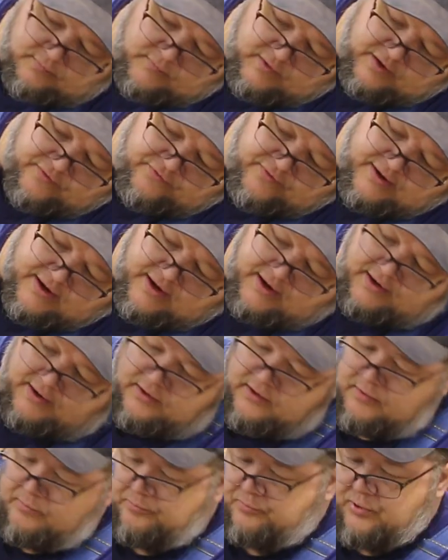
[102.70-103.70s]
if I
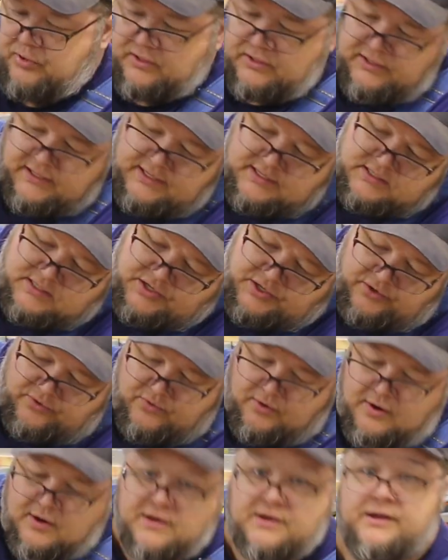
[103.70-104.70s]
put these two
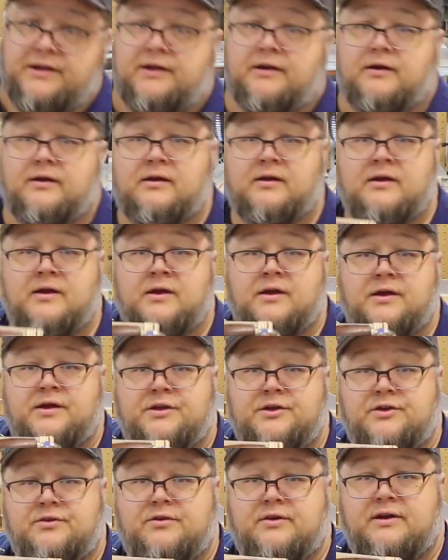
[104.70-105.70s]
on here,
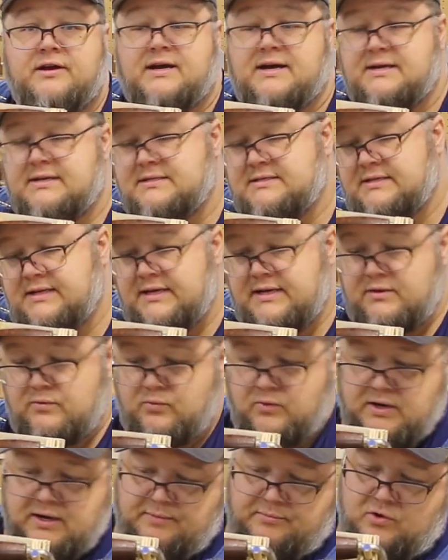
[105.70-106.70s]
you can kind of see
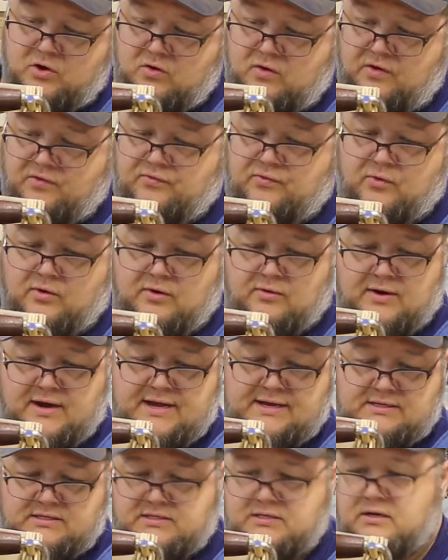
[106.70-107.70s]
what I'm going for,
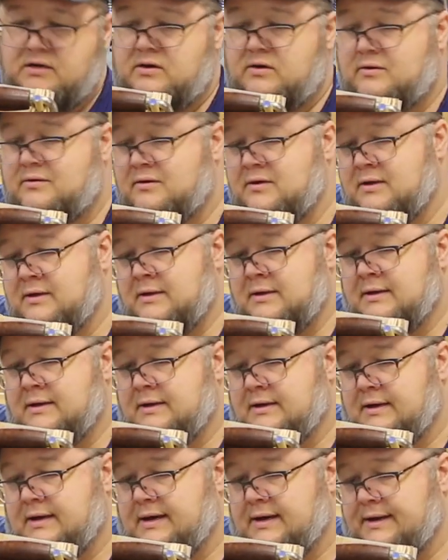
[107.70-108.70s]
right? So
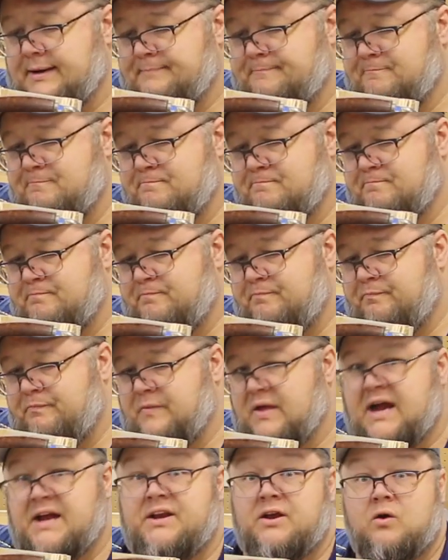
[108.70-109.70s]
I
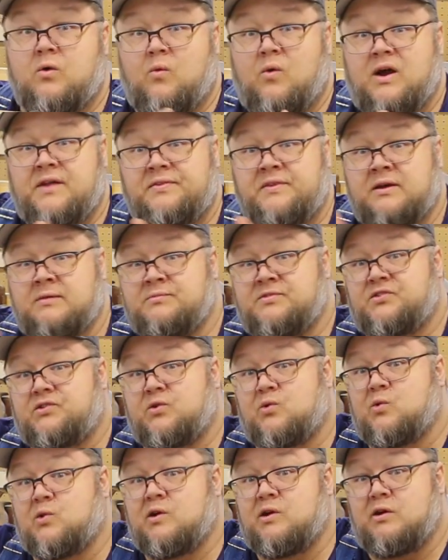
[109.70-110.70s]
don't want them
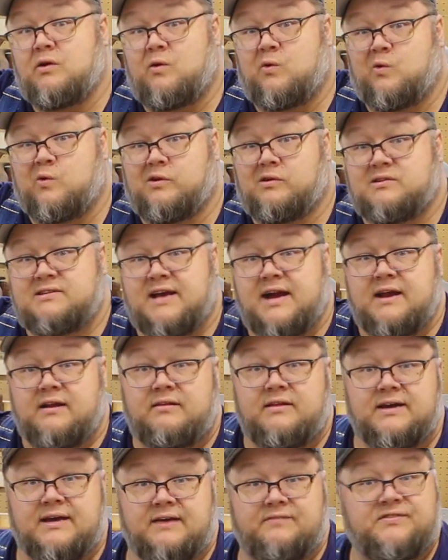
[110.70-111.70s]
stored
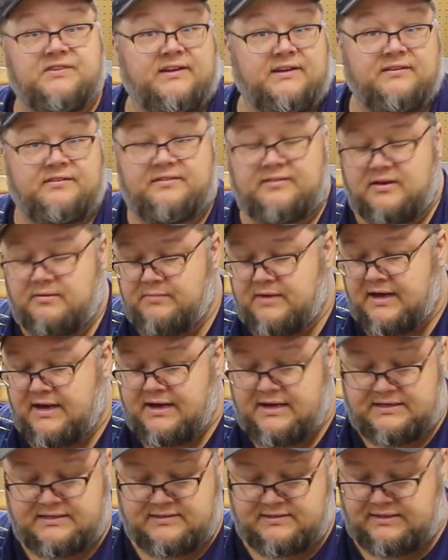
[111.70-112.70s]
horizontally. I've seen some
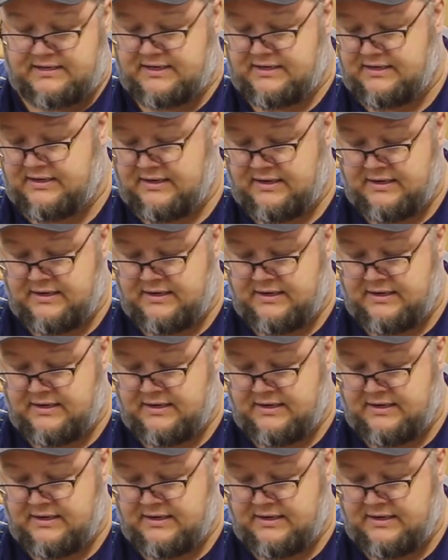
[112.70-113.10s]
guys that